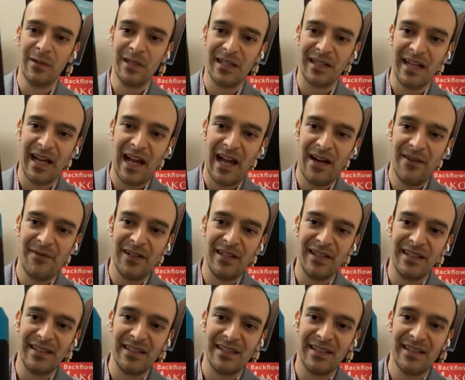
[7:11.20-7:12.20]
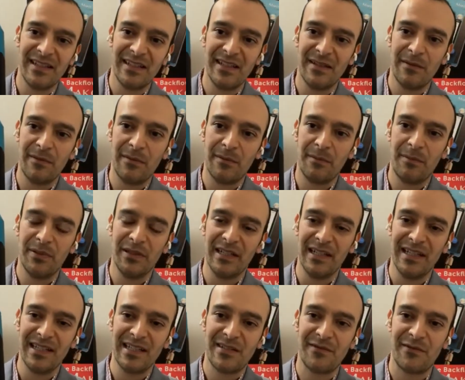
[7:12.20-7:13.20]
can have a
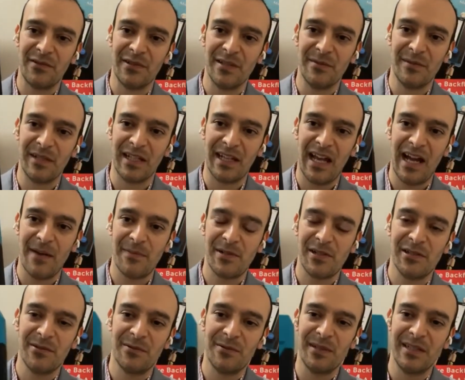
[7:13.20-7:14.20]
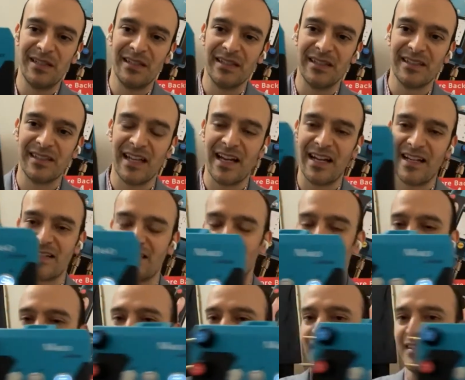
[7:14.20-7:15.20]
place for them to capture the readings as
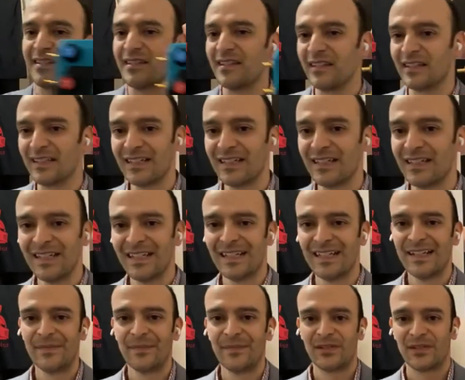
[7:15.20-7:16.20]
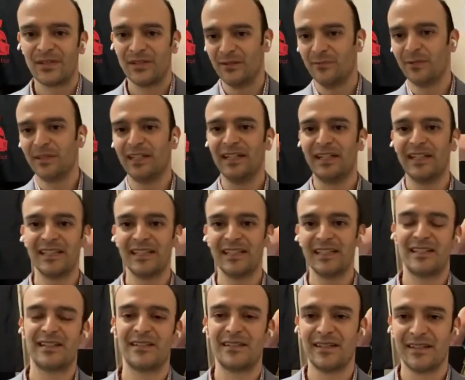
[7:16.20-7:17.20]
they're testing so that when they get
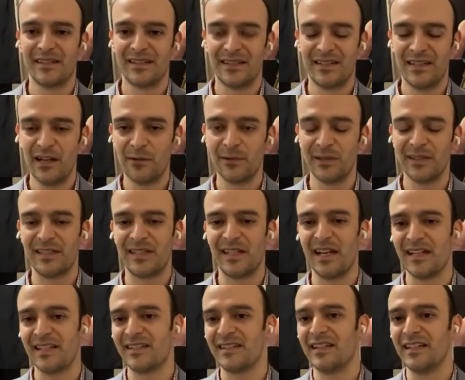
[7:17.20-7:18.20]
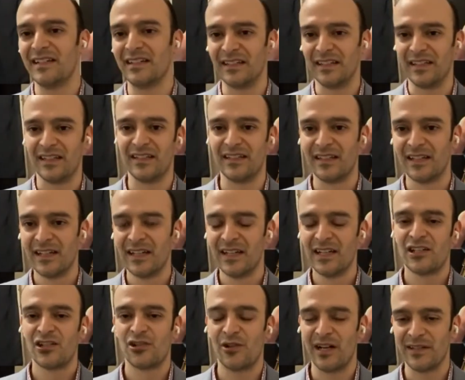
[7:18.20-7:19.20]
done with the test, they can then
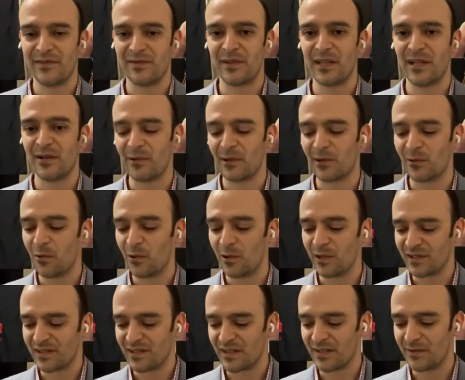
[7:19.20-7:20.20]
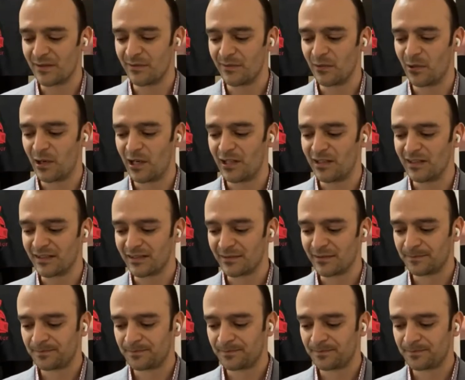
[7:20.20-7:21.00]
transfer that recording somewhere else.